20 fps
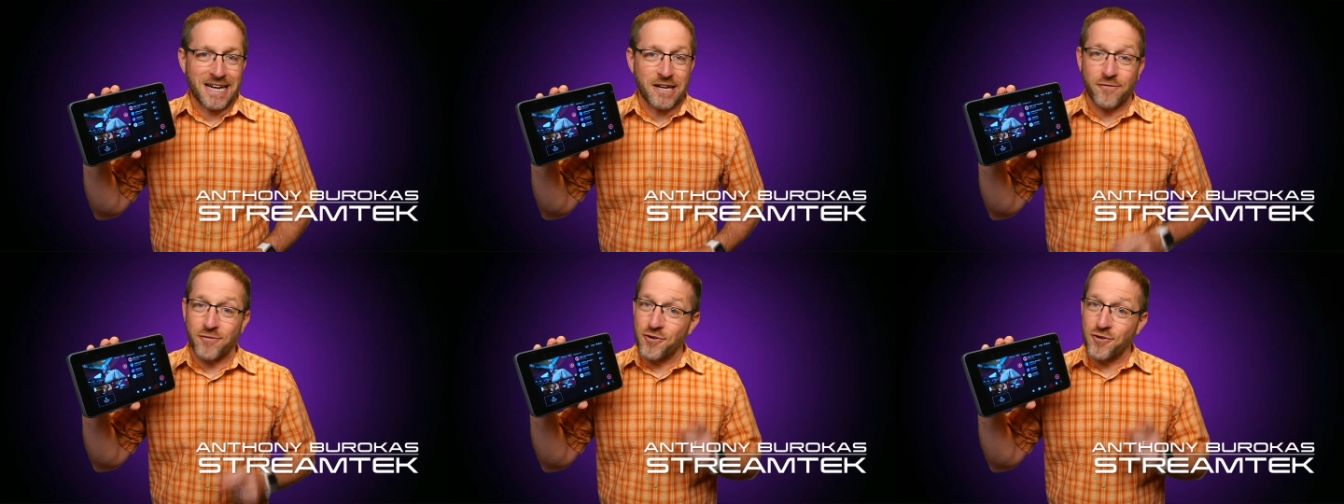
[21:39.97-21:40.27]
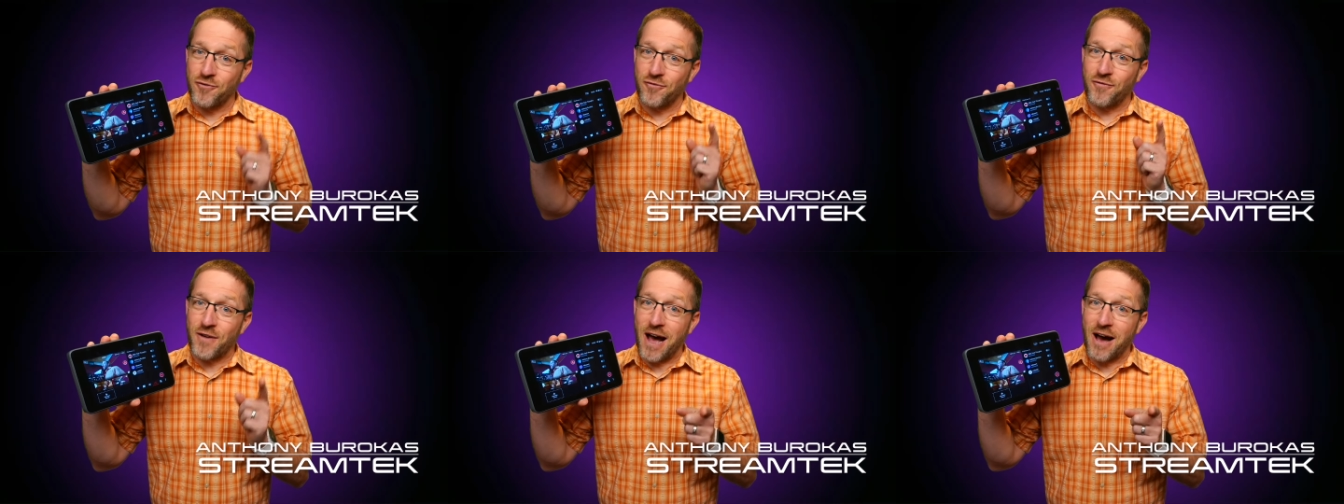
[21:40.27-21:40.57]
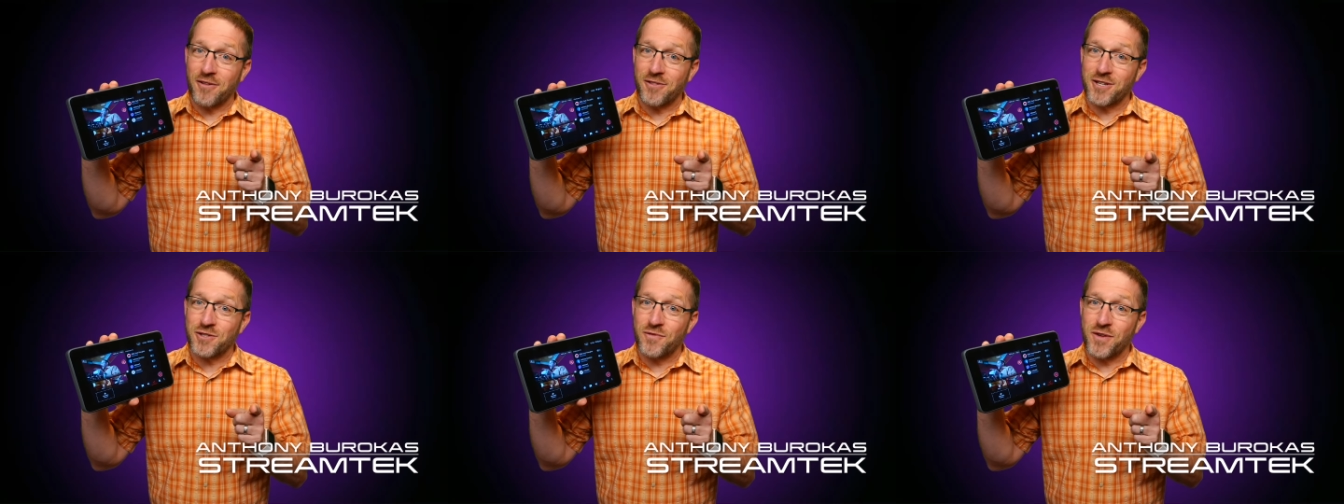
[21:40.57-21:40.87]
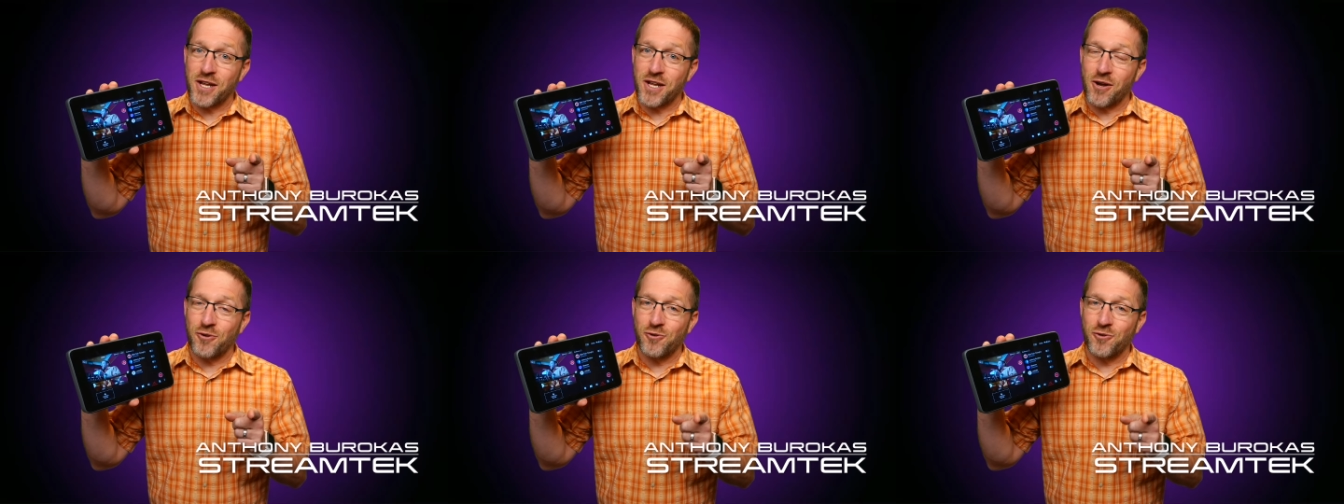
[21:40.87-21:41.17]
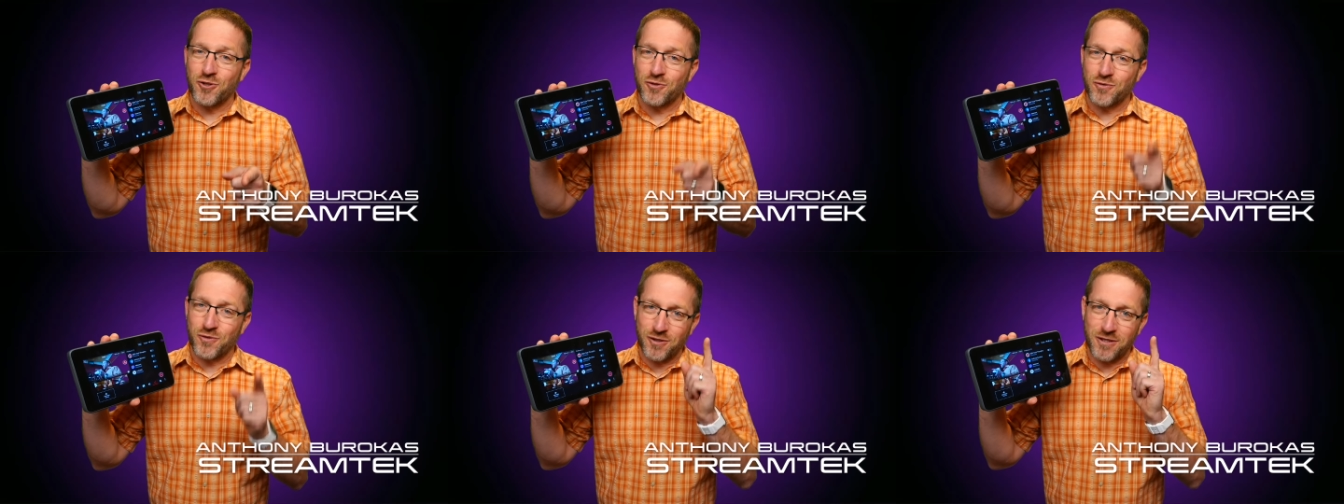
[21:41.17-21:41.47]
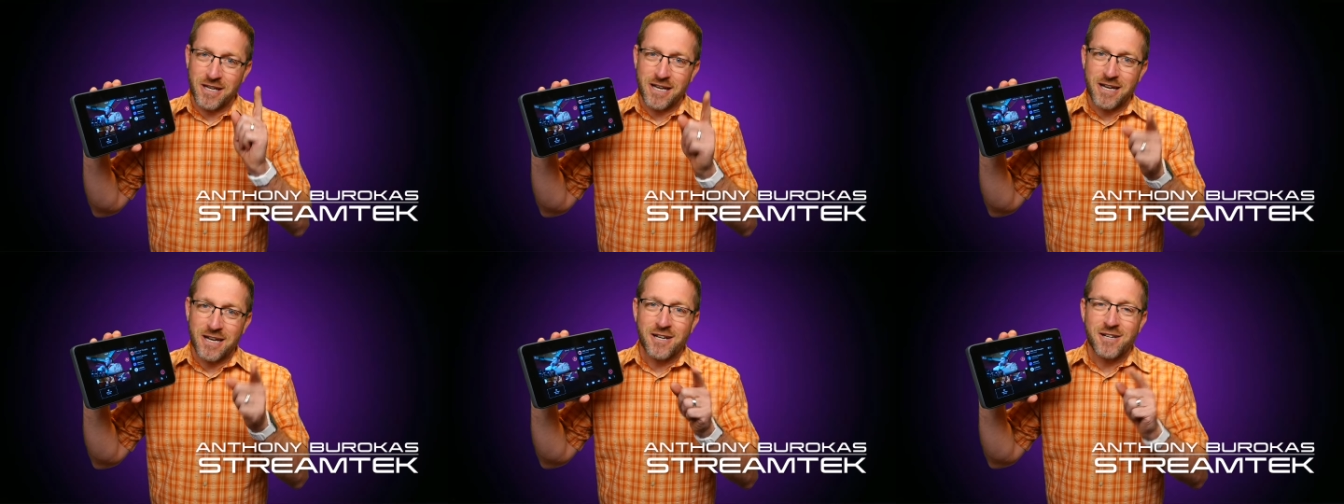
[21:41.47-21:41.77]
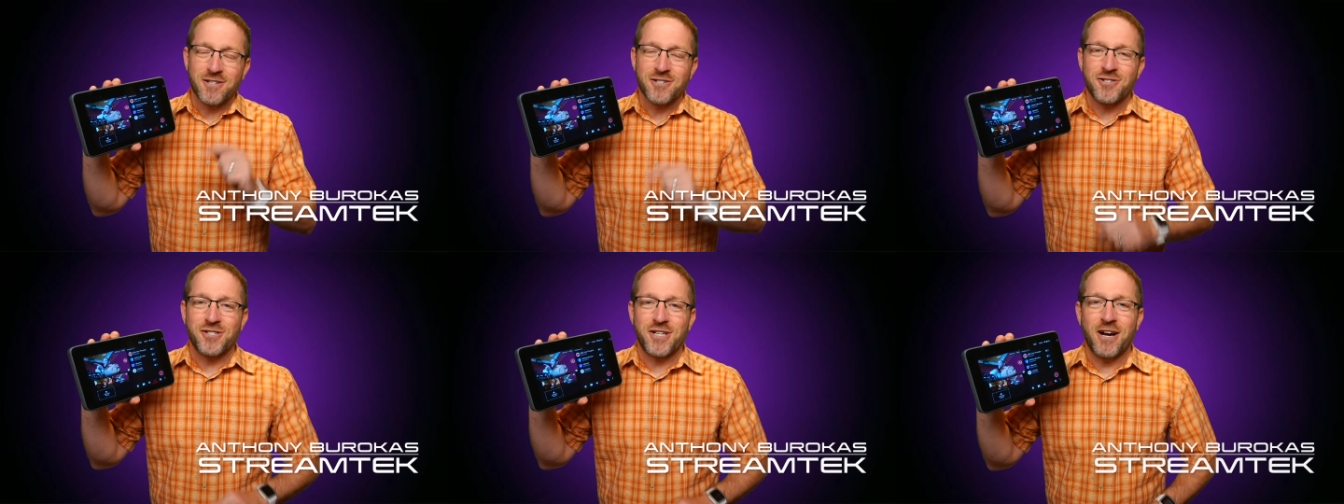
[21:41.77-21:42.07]
If you found this video useful,
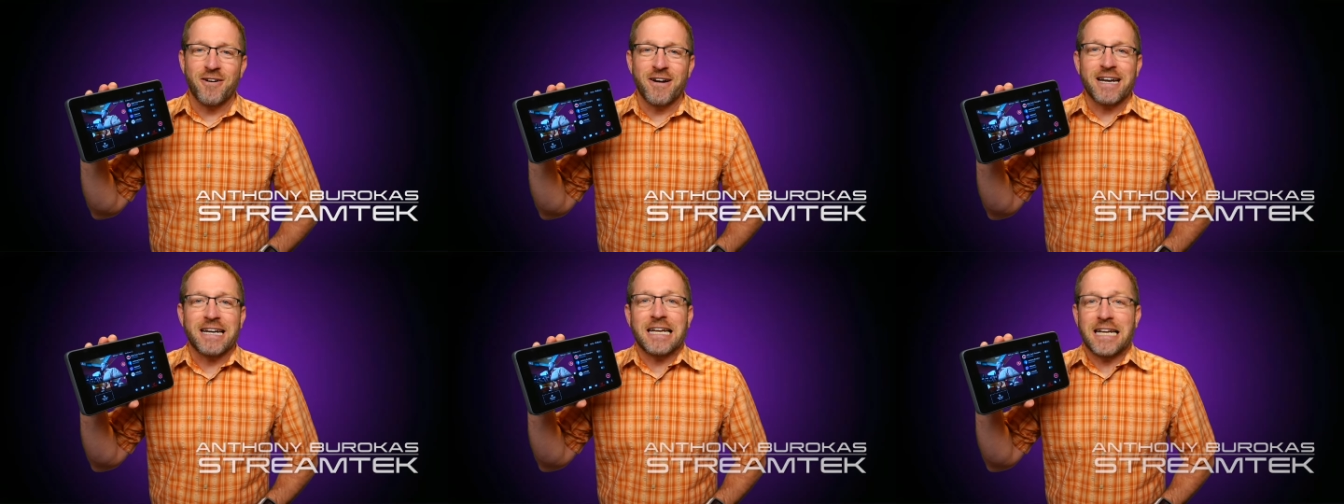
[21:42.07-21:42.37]
share it.